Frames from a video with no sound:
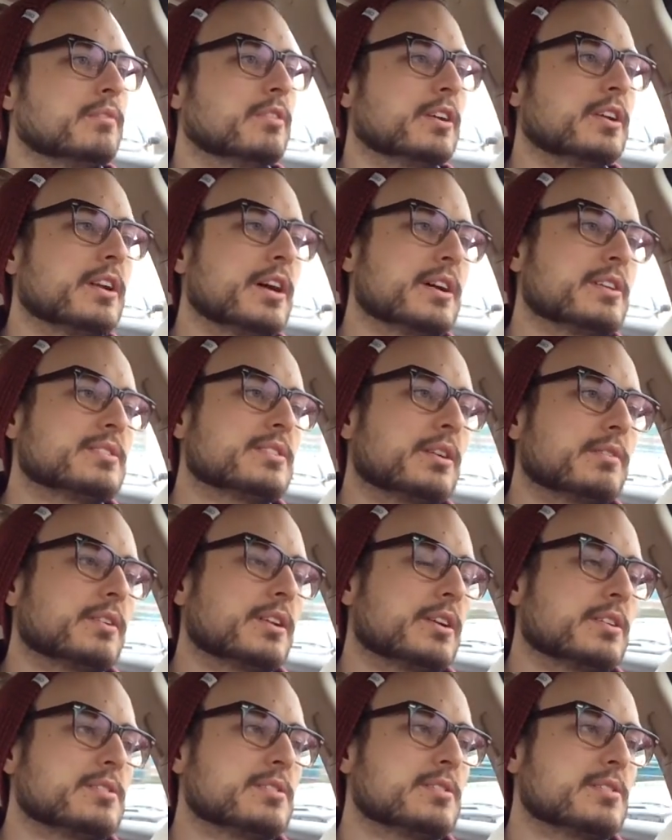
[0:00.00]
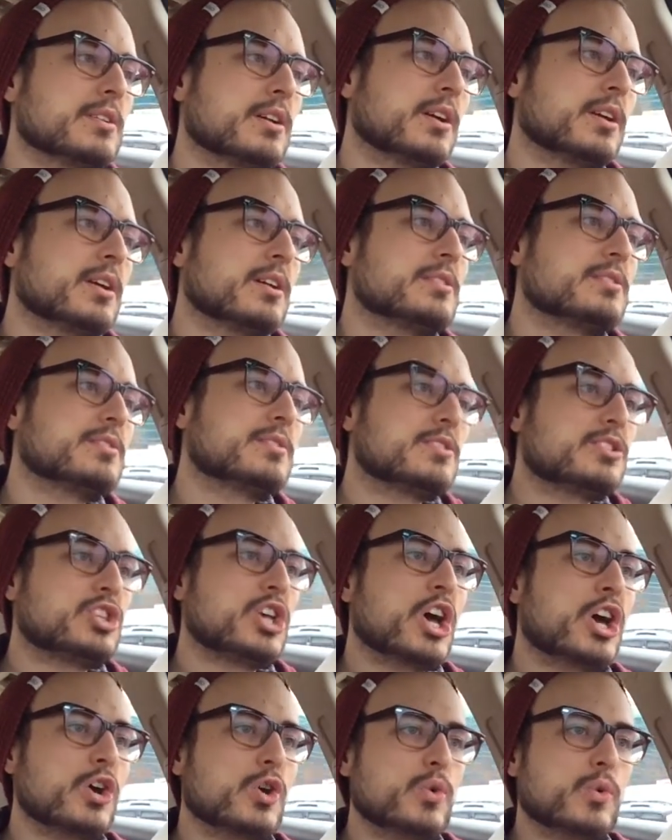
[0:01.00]
Very nice. Have a nice a nice
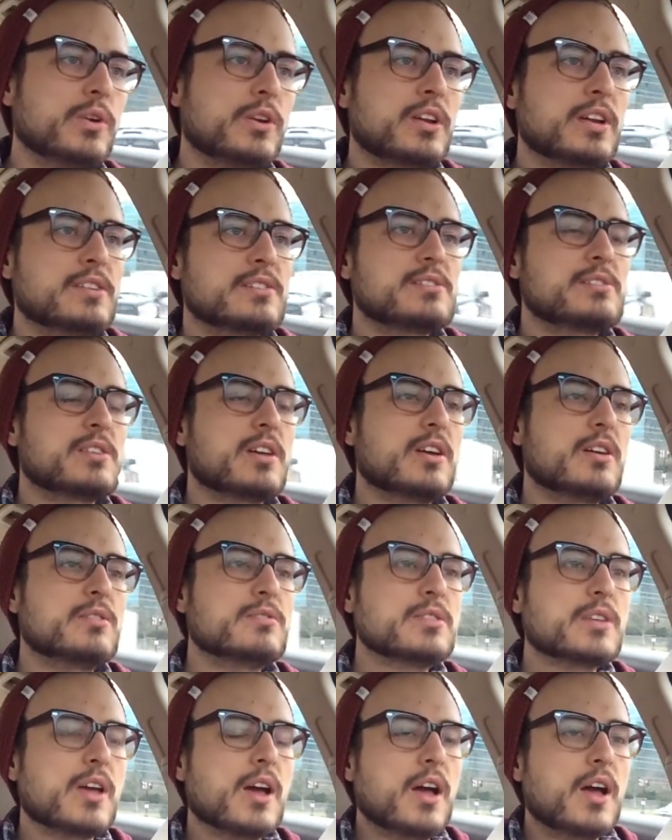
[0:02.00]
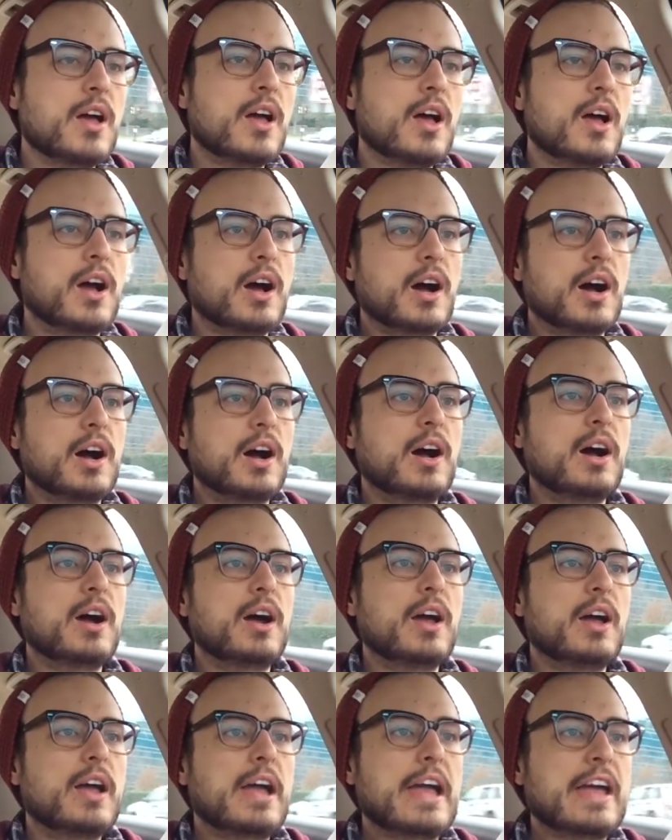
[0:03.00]
tone, nice sound.
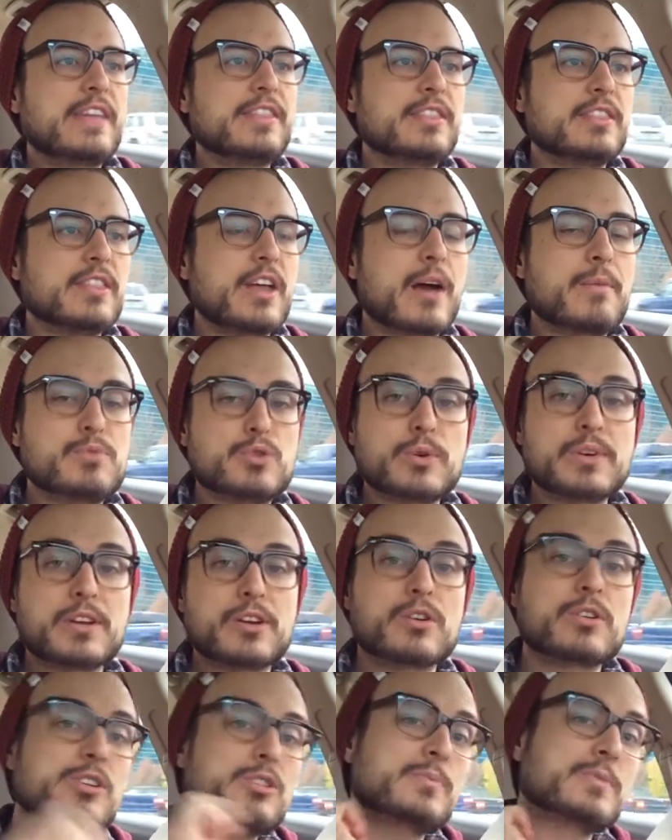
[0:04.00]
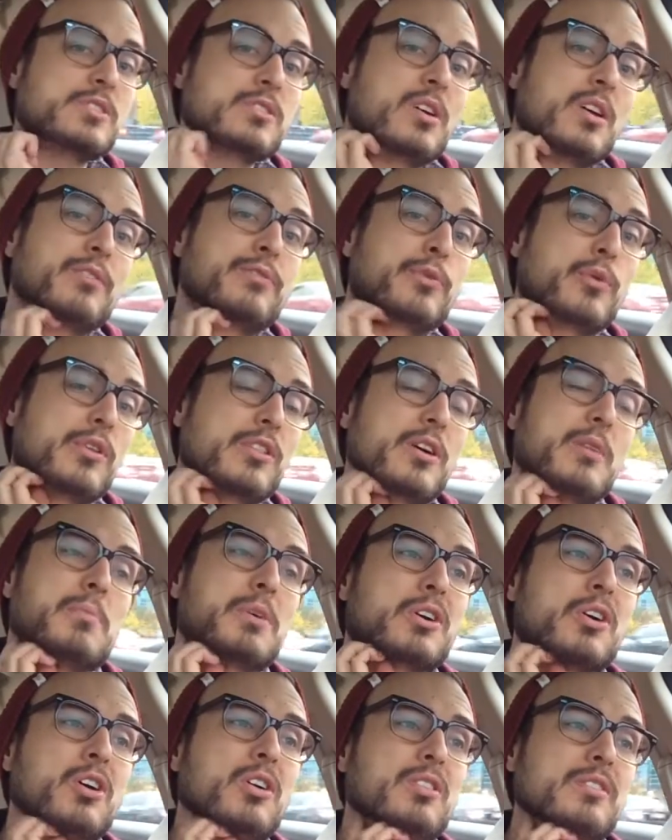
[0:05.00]
Uh, and I'm doing a Christmas song for
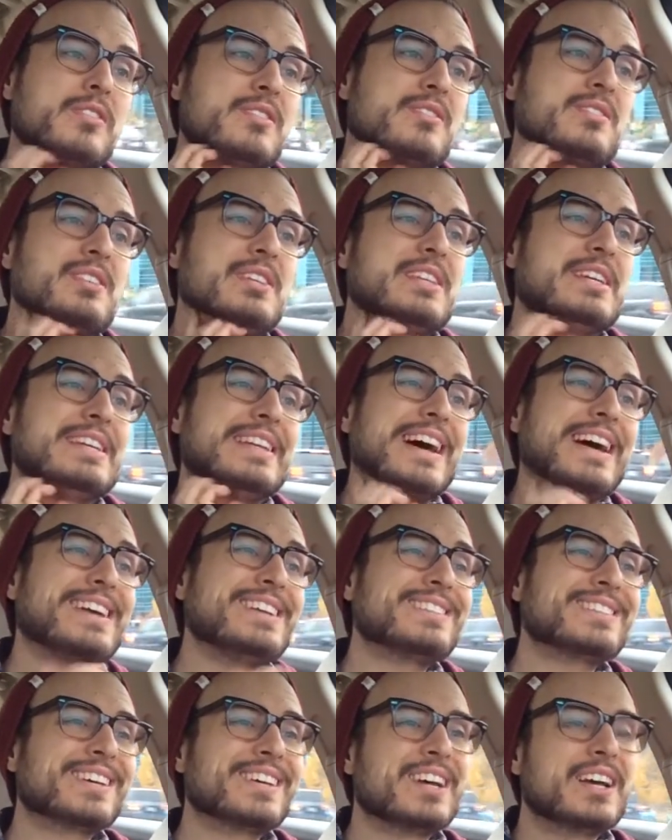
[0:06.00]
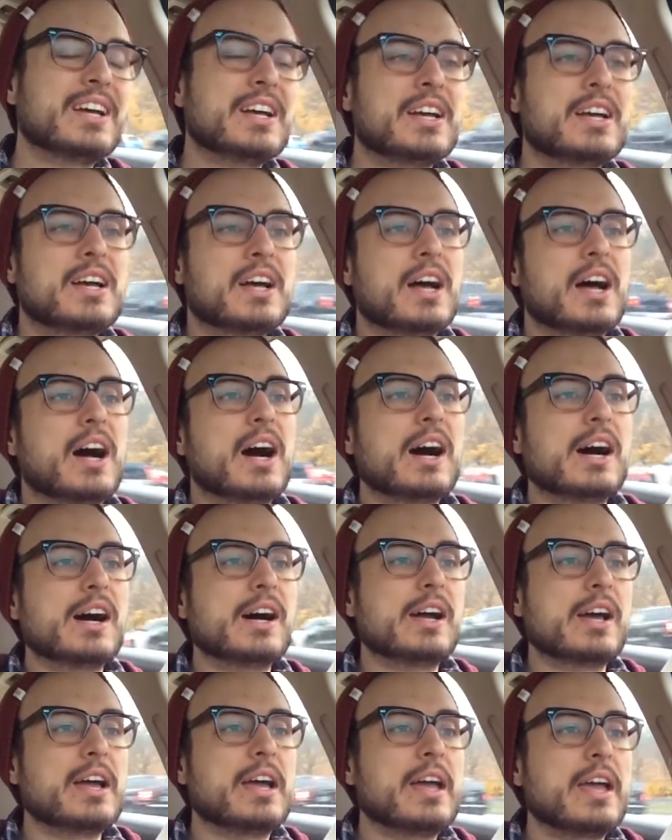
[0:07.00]
them called City Night
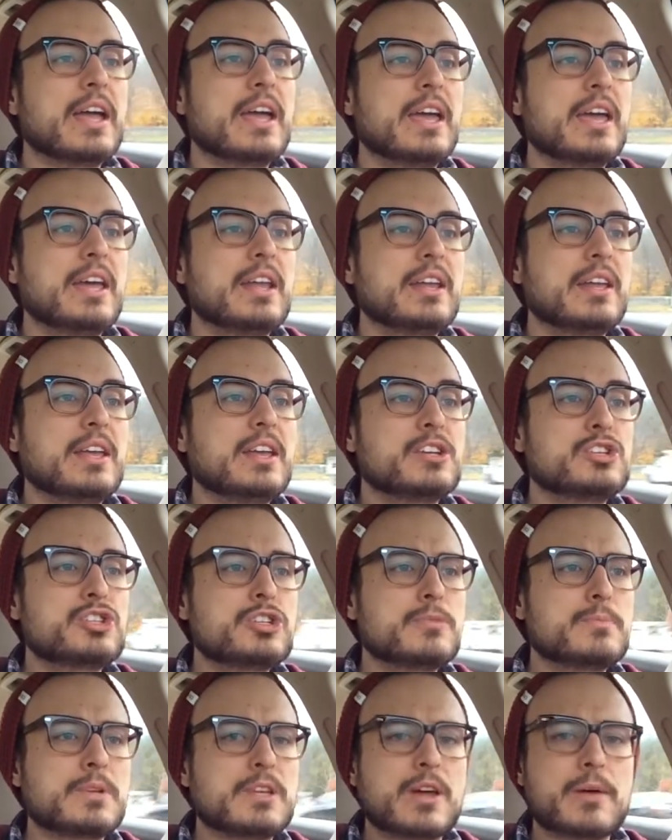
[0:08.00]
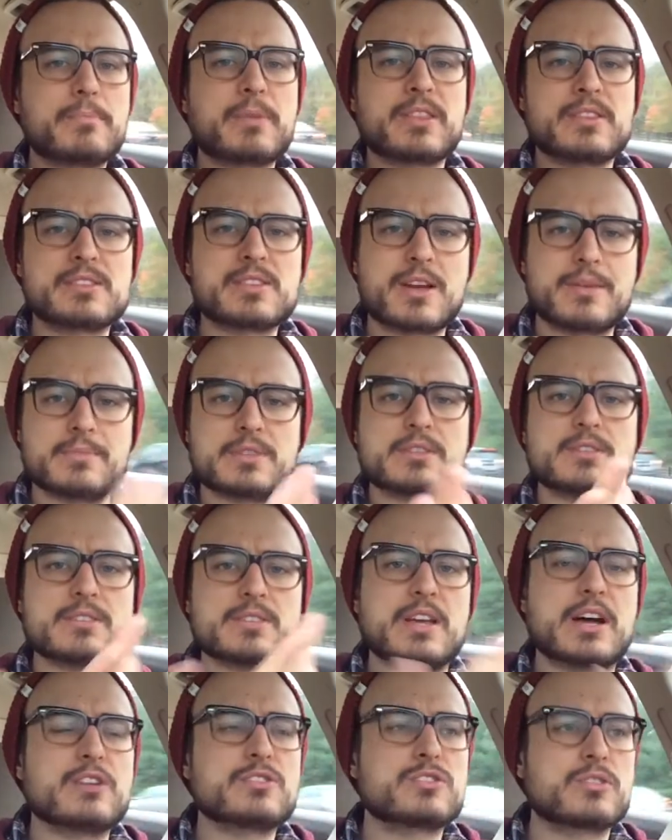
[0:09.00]
uh, and it should be up by the time this
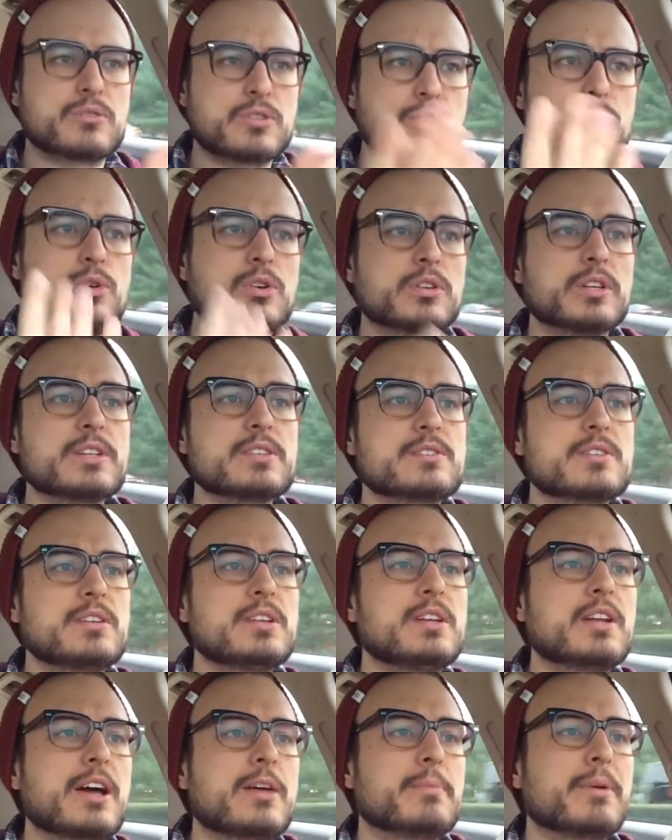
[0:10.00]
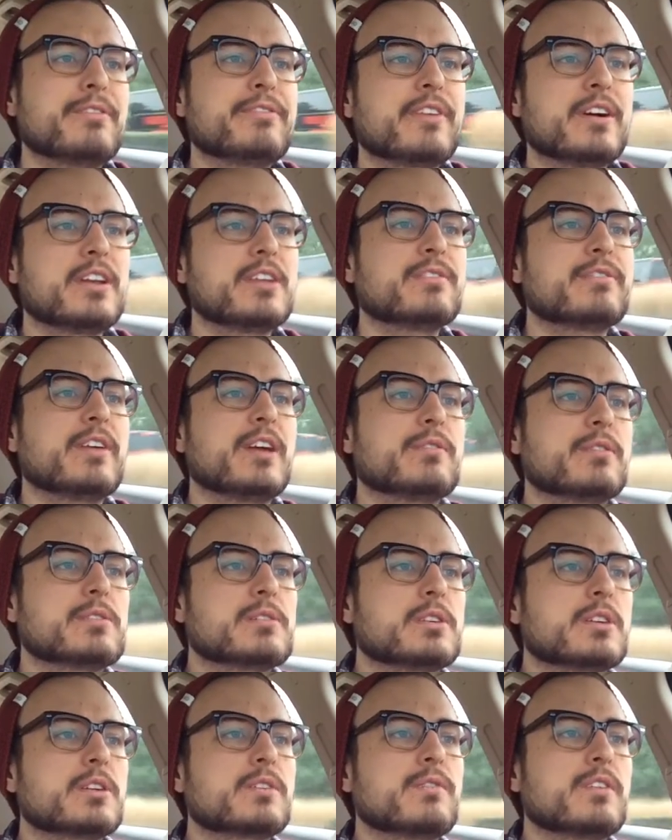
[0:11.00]
is out. So Google it, "City Night" by Finding Favor
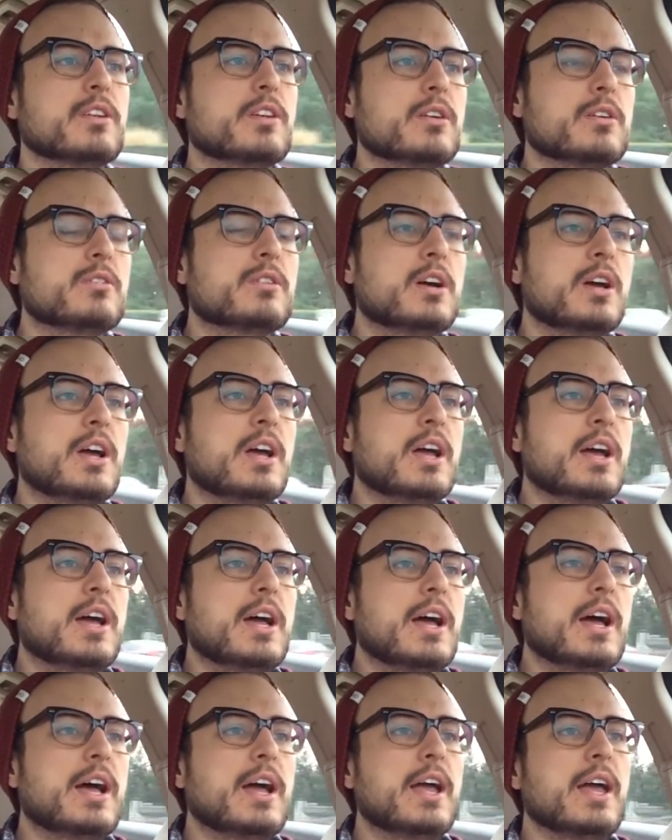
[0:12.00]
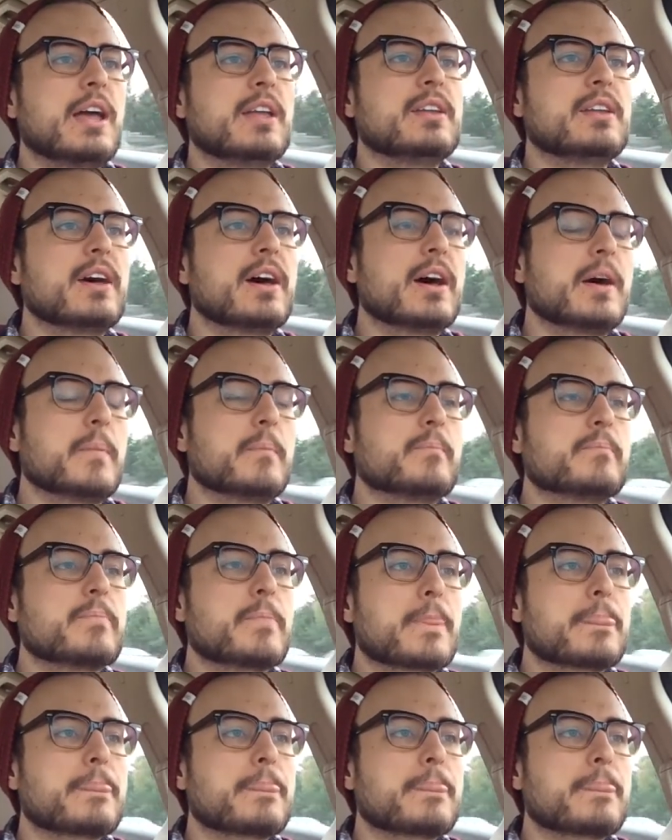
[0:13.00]
lyric video, and um,